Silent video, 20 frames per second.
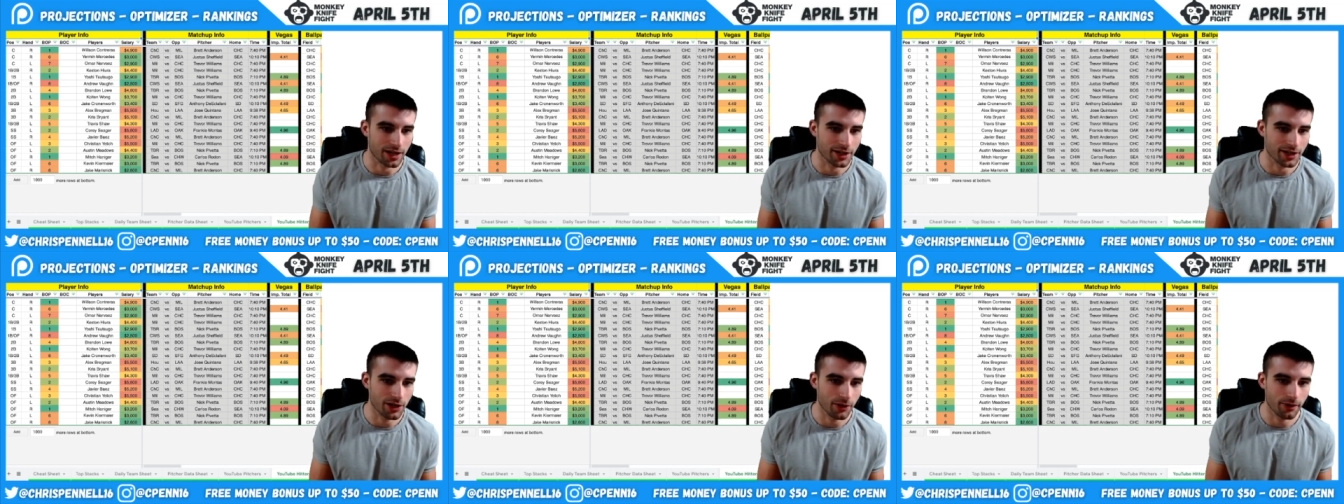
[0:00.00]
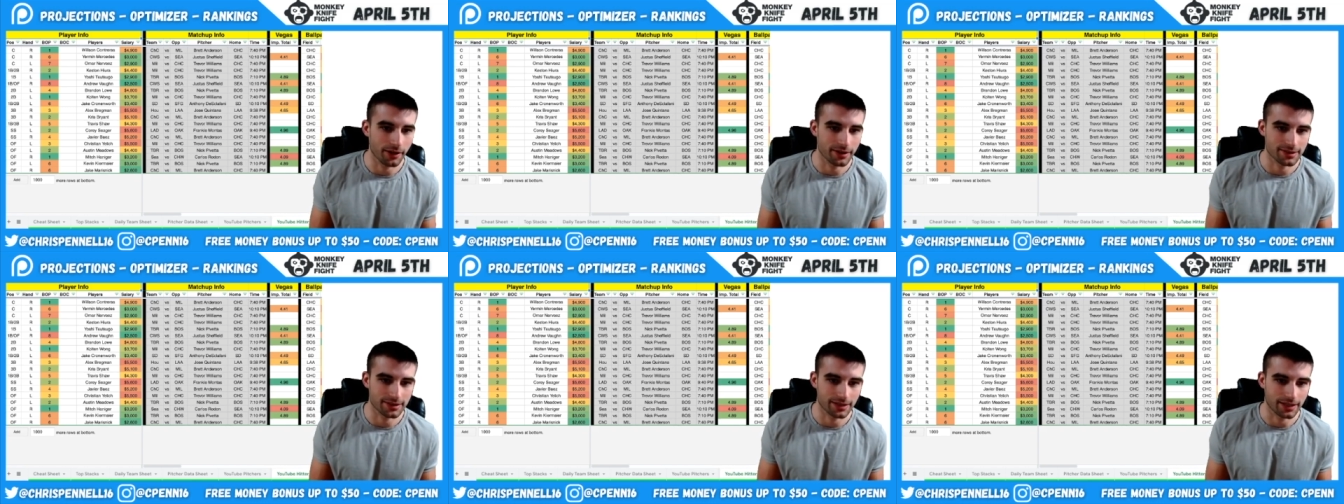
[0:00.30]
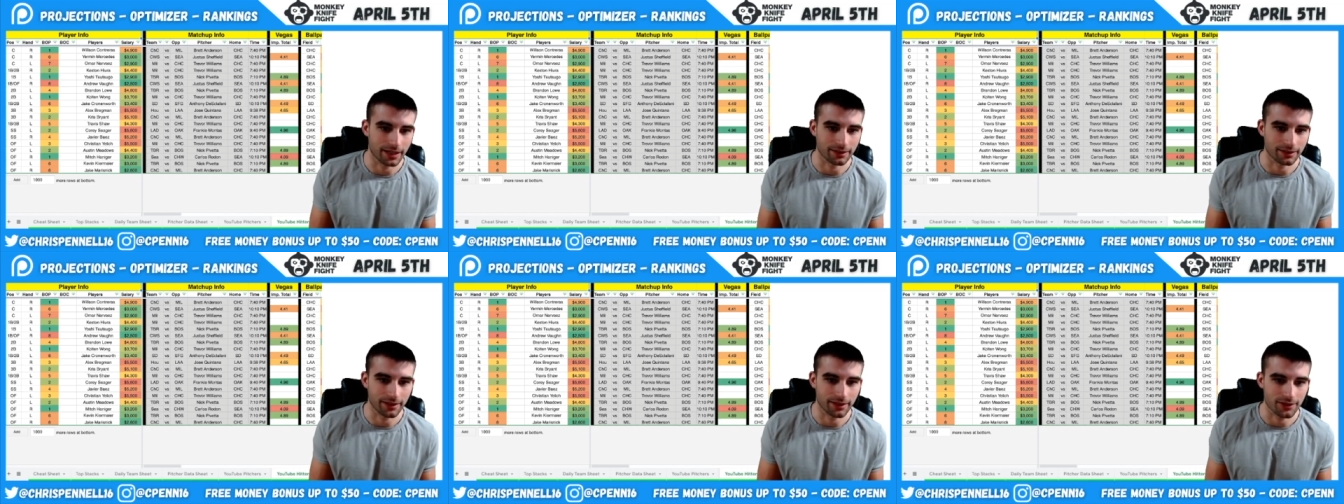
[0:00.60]
I know I said
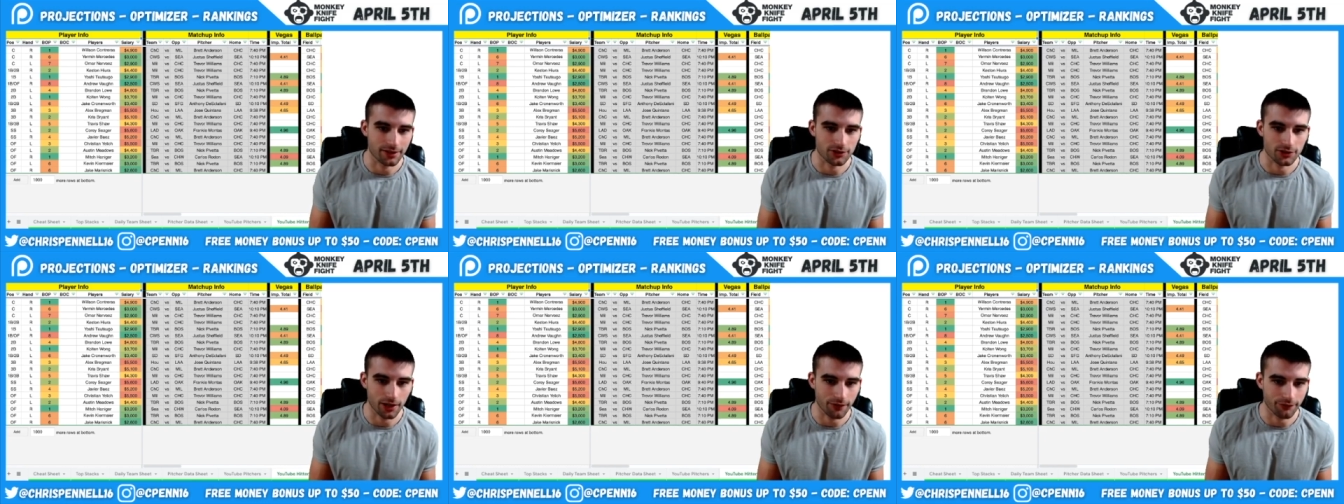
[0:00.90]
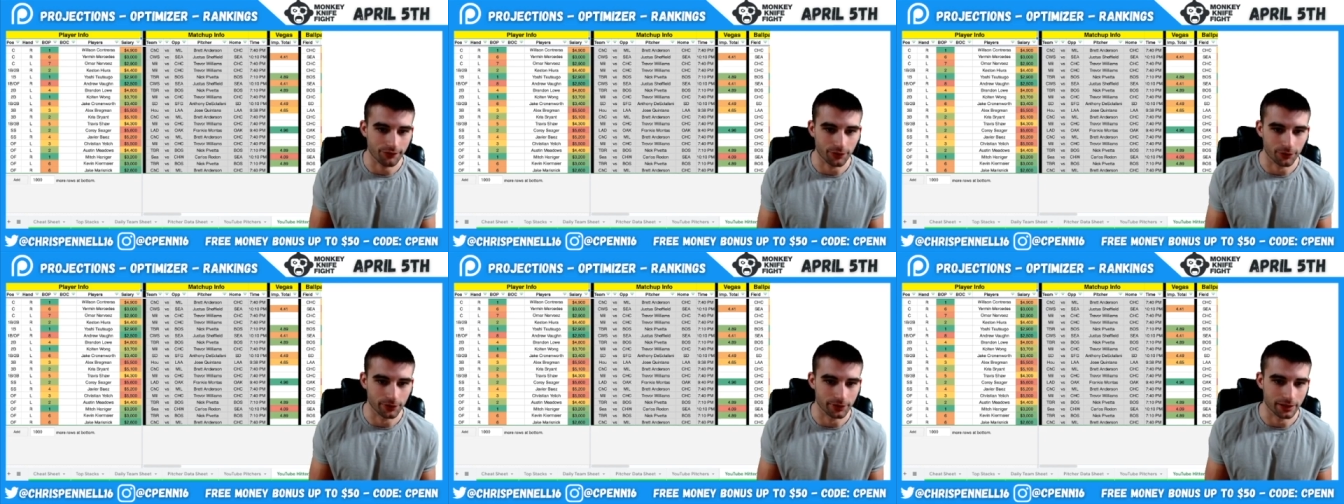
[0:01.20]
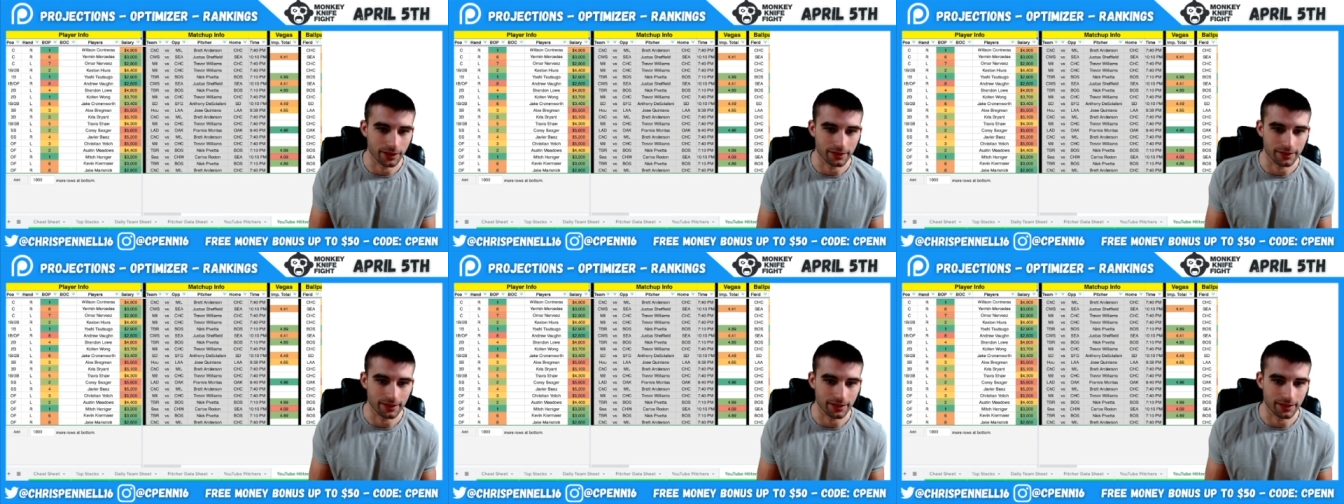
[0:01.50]
I like Sheffield
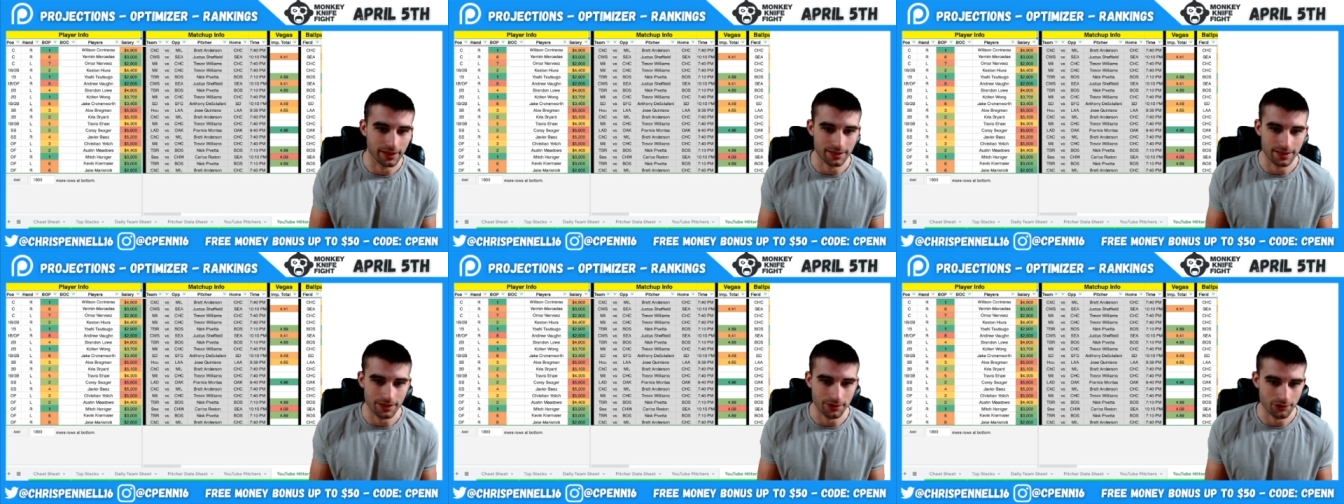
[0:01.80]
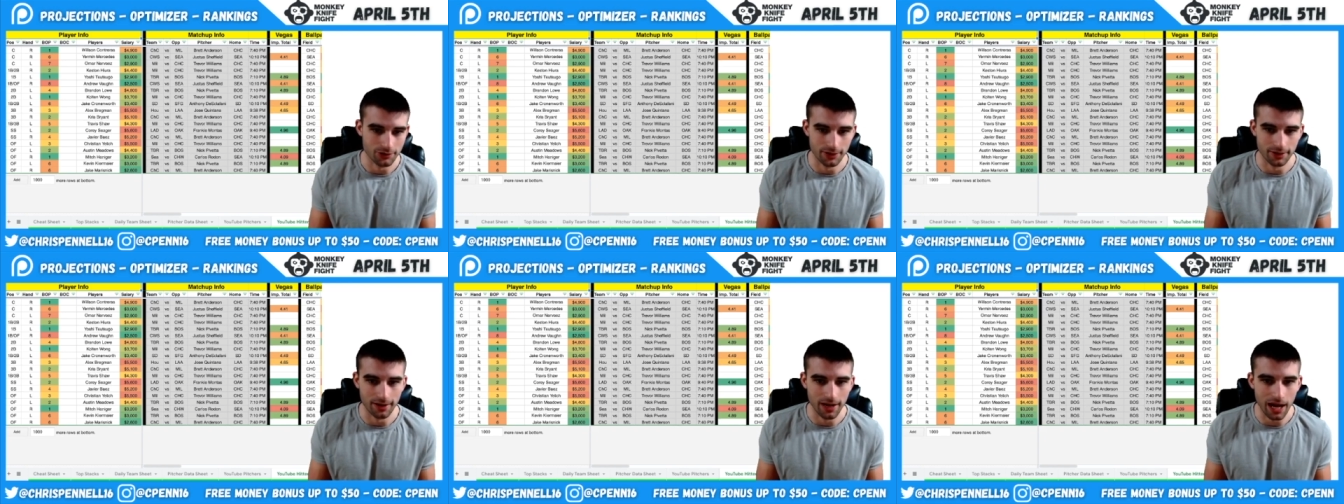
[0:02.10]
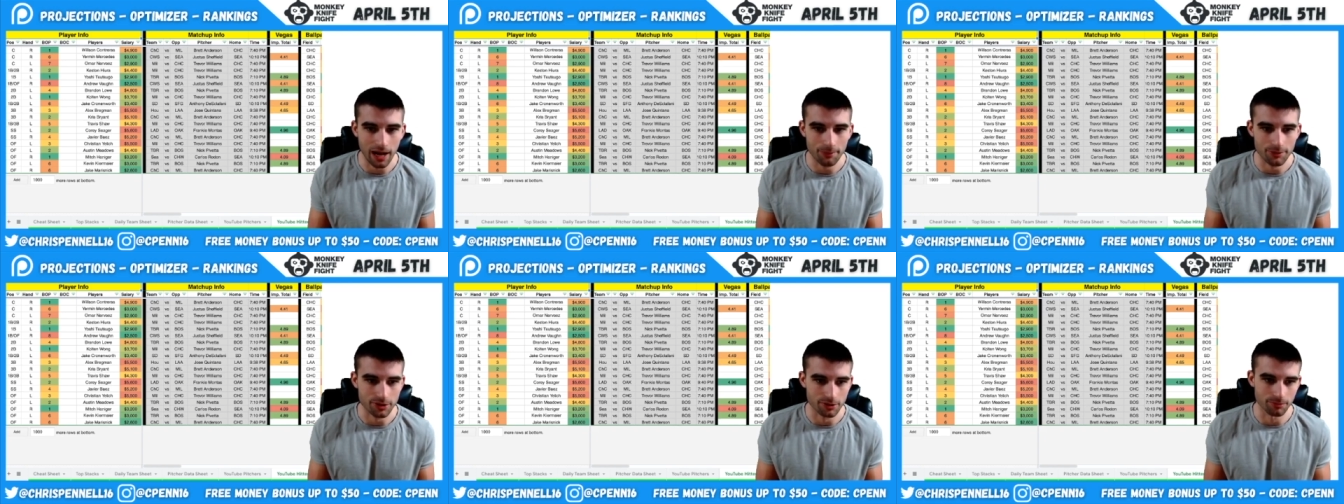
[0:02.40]
here. I think he's an interesting
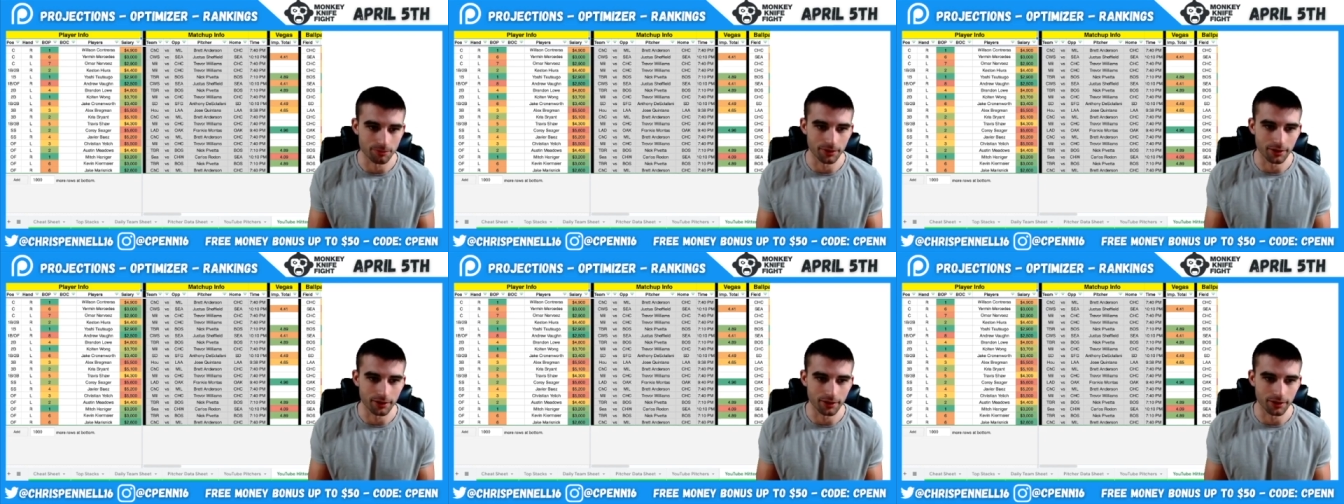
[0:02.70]
option.